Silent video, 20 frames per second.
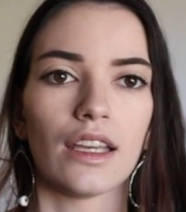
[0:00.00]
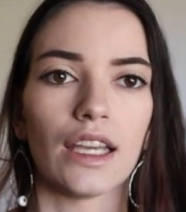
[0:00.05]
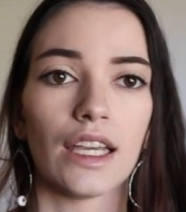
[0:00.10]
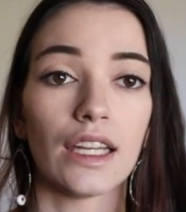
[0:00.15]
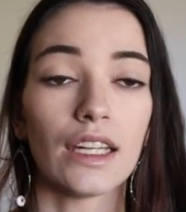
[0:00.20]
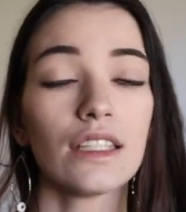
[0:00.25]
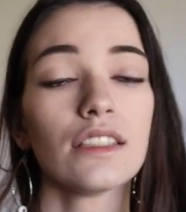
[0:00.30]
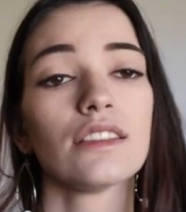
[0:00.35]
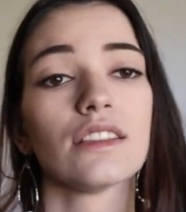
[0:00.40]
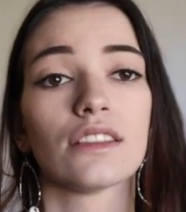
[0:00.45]

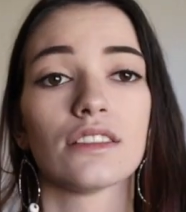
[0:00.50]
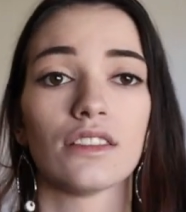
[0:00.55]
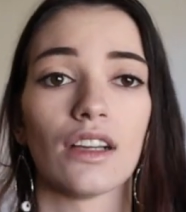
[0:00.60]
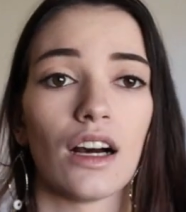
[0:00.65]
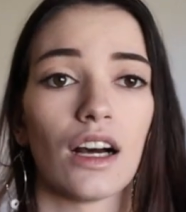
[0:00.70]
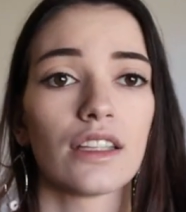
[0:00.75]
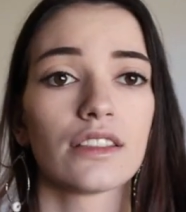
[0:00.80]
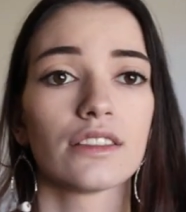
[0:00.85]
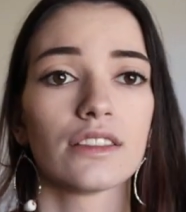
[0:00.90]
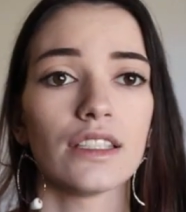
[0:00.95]
It is
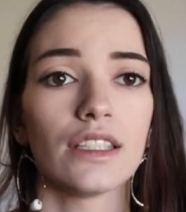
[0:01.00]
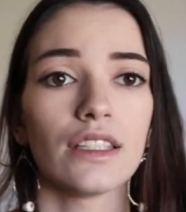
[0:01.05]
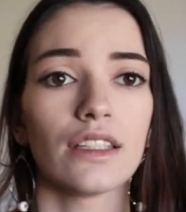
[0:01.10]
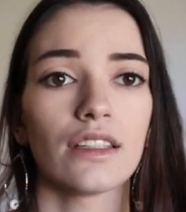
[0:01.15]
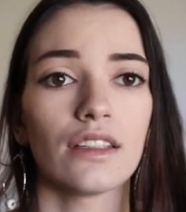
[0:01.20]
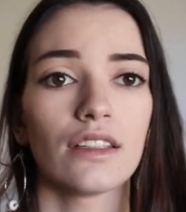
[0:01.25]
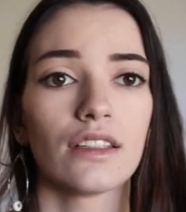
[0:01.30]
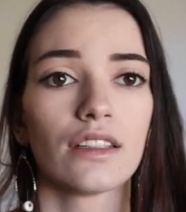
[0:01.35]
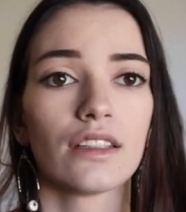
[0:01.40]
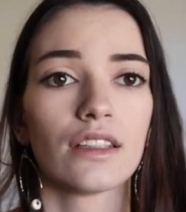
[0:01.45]

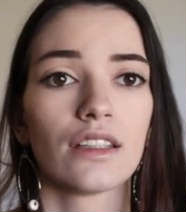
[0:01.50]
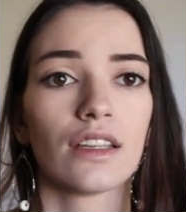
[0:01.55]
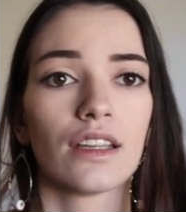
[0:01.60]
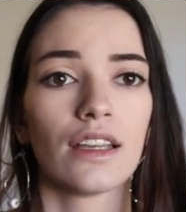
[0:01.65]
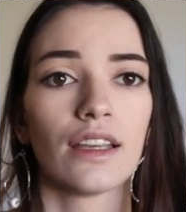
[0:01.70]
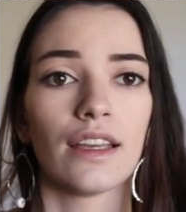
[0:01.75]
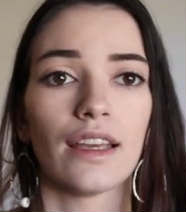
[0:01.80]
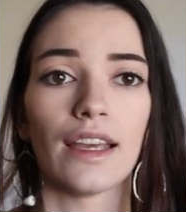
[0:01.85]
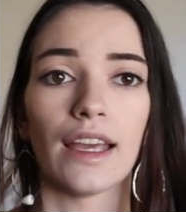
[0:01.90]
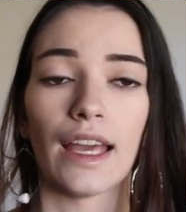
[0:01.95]
exhausting
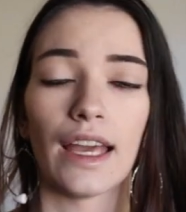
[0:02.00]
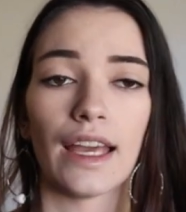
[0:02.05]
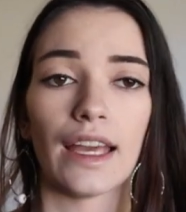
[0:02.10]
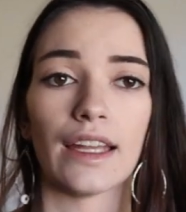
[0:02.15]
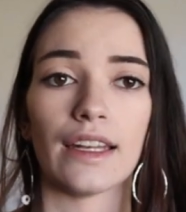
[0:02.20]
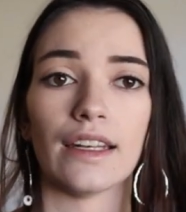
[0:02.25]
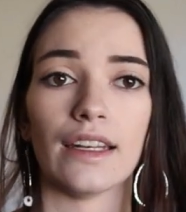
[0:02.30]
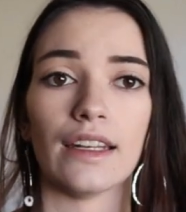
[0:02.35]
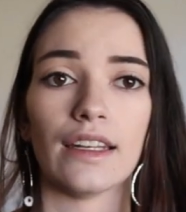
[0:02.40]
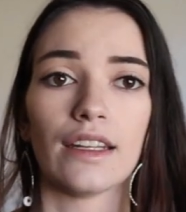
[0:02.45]

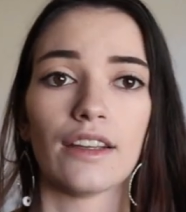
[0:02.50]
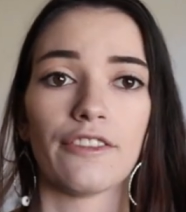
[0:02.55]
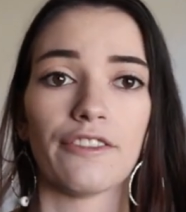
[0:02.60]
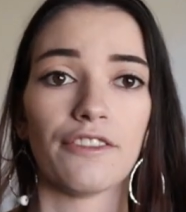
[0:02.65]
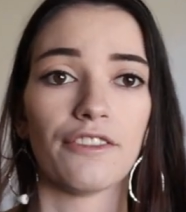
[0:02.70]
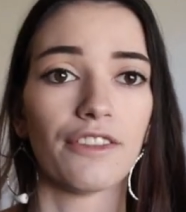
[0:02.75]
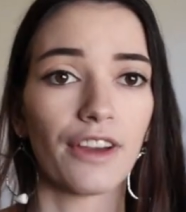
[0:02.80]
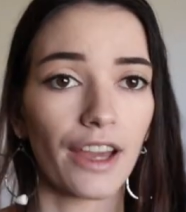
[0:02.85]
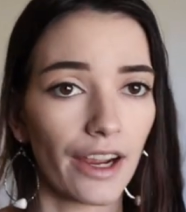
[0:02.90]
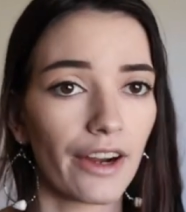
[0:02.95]
and
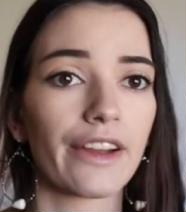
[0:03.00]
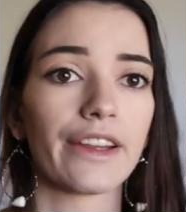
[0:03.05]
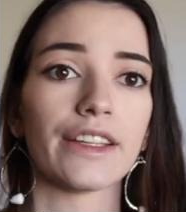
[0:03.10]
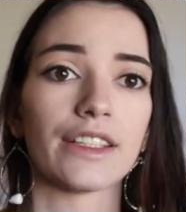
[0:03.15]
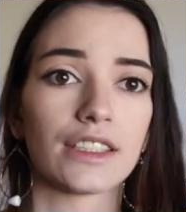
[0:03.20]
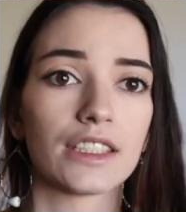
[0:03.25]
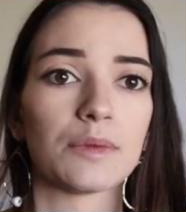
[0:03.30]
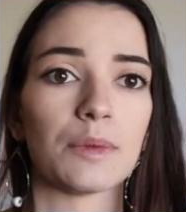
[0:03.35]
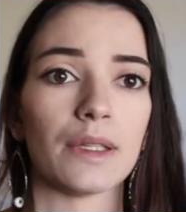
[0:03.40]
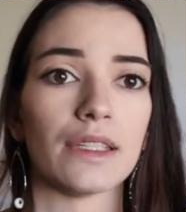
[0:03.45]
very
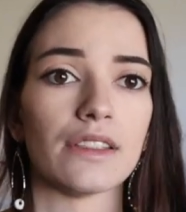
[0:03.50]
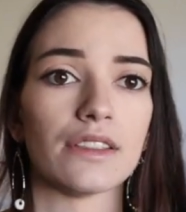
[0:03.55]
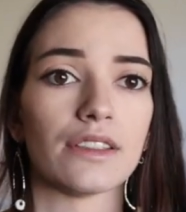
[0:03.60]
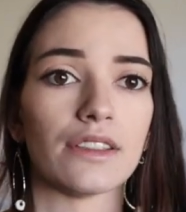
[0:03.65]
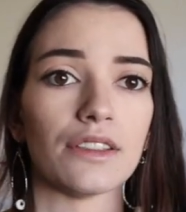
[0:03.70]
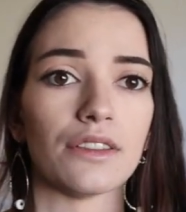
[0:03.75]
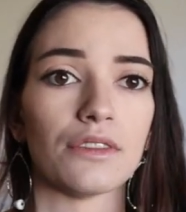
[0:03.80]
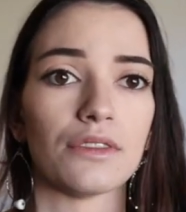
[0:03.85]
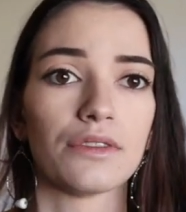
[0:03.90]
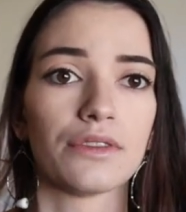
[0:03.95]

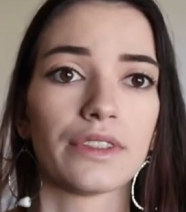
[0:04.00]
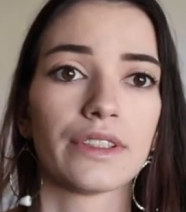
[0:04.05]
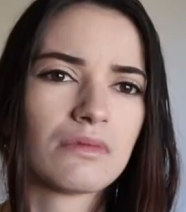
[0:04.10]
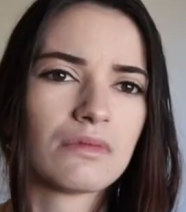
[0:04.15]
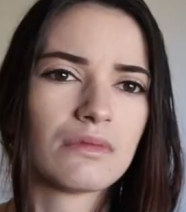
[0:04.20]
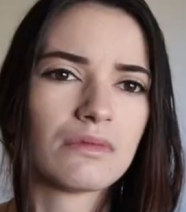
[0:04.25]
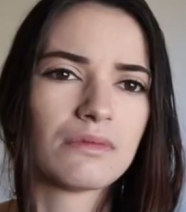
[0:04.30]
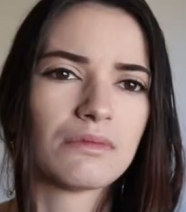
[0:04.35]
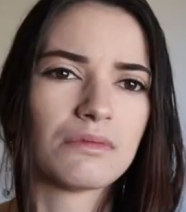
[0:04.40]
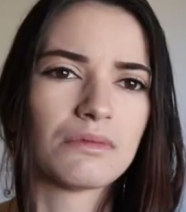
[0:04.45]
expensive.
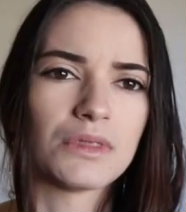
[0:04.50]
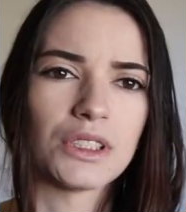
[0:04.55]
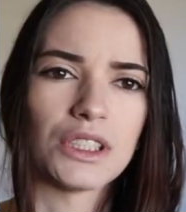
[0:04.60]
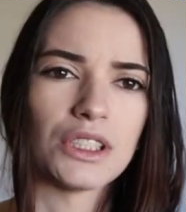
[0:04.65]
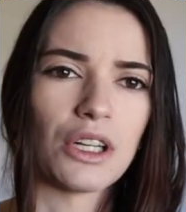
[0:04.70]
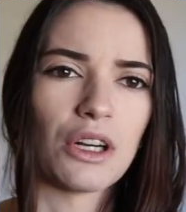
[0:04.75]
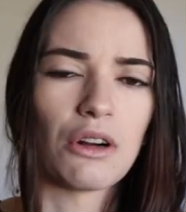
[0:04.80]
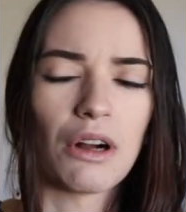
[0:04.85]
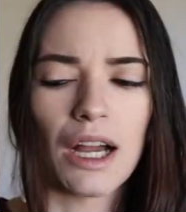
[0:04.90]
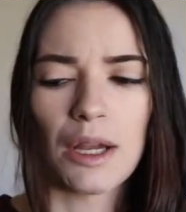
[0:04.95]

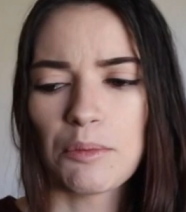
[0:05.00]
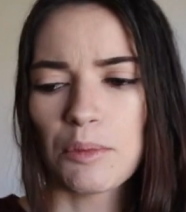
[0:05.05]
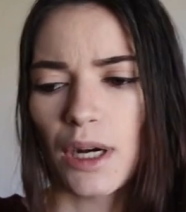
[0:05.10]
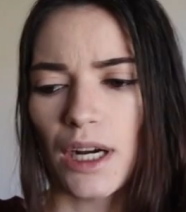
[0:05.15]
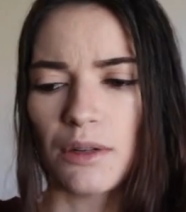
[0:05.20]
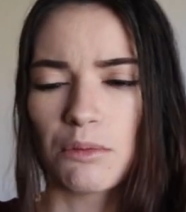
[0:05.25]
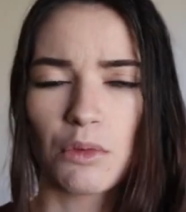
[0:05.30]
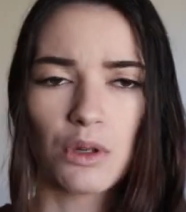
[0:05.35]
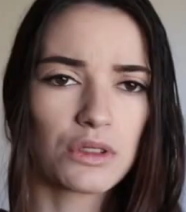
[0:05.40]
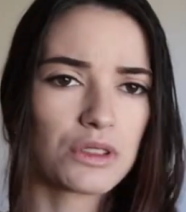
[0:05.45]
You know, I
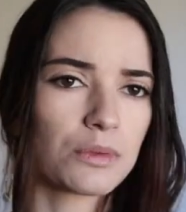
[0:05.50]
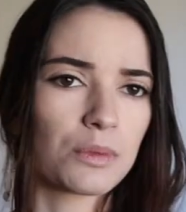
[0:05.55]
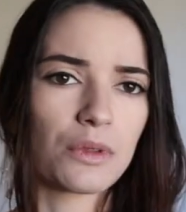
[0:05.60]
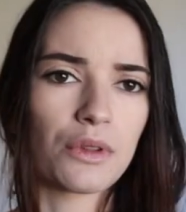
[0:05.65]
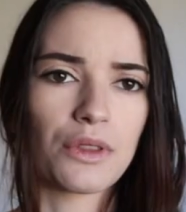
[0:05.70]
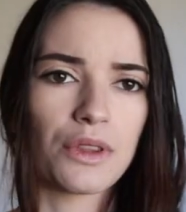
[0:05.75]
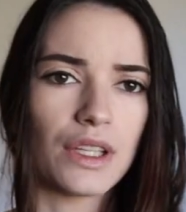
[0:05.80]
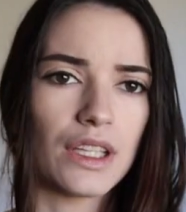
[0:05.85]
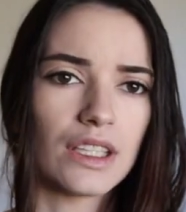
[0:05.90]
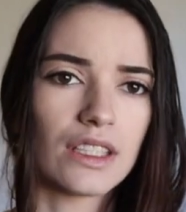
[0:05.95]
bought
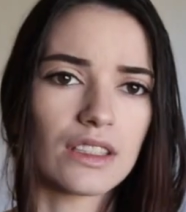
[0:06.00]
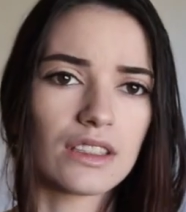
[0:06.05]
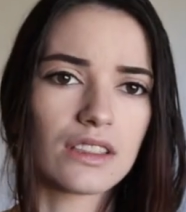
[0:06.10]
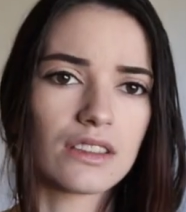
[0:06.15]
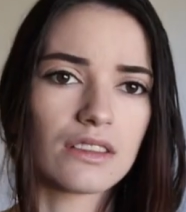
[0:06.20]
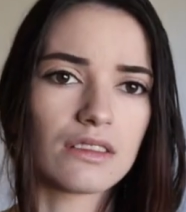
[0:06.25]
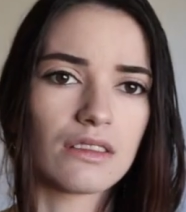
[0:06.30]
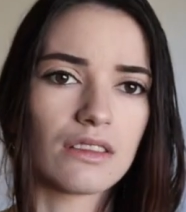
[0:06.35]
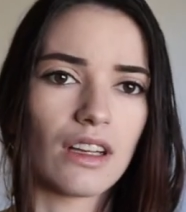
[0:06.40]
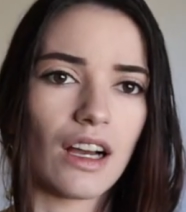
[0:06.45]
multiple
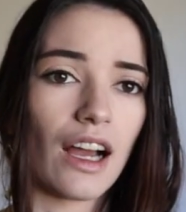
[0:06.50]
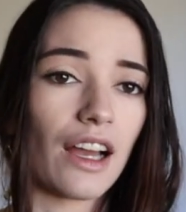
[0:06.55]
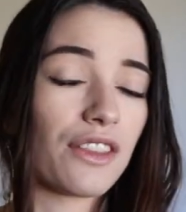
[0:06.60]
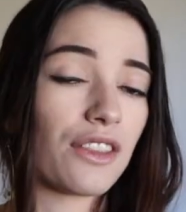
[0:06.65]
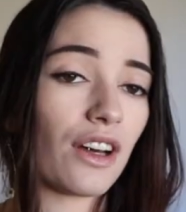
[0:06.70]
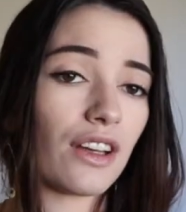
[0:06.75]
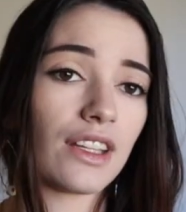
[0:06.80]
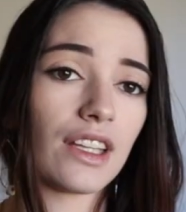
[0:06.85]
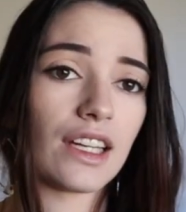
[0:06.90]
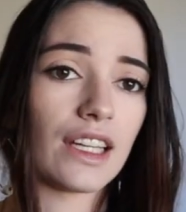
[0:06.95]
things I
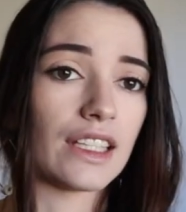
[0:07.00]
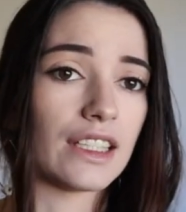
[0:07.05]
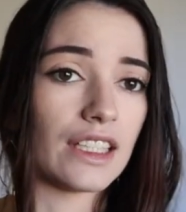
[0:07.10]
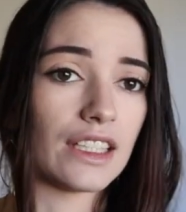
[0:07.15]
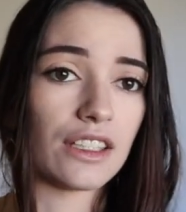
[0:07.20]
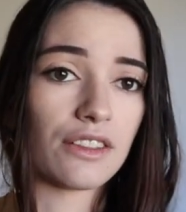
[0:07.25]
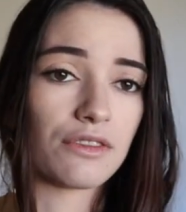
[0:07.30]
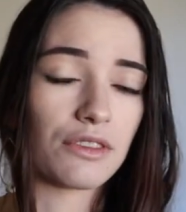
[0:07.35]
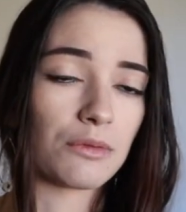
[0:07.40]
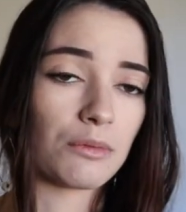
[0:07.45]
thought that I
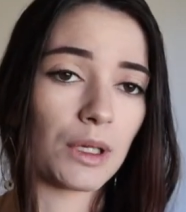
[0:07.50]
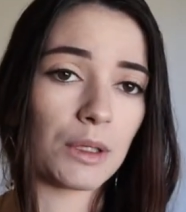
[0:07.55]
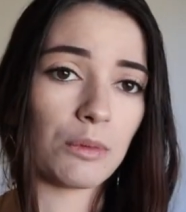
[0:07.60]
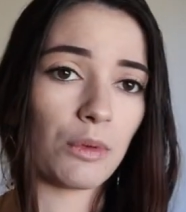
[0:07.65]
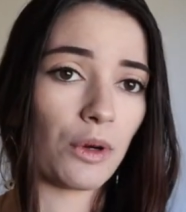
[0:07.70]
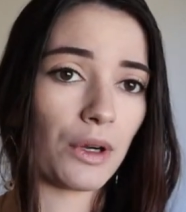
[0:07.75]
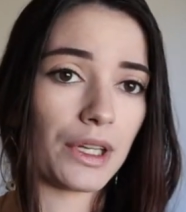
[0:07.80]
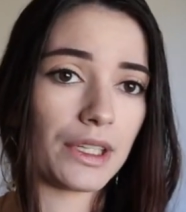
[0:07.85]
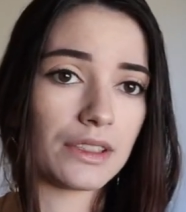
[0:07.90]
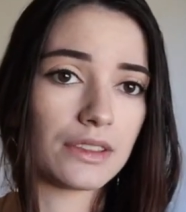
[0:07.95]
needed for my
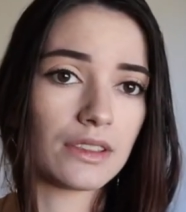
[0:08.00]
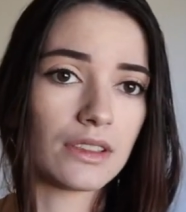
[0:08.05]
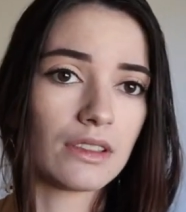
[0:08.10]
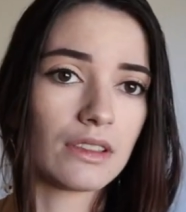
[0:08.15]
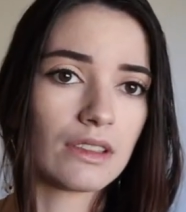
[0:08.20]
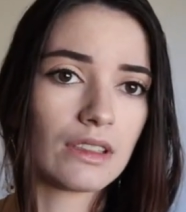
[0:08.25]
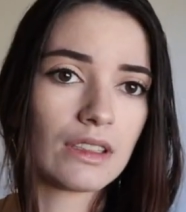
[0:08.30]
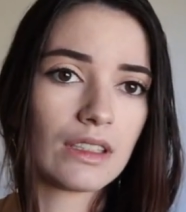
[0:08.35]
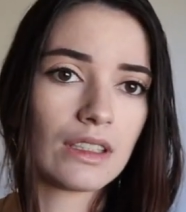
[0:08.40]
boys,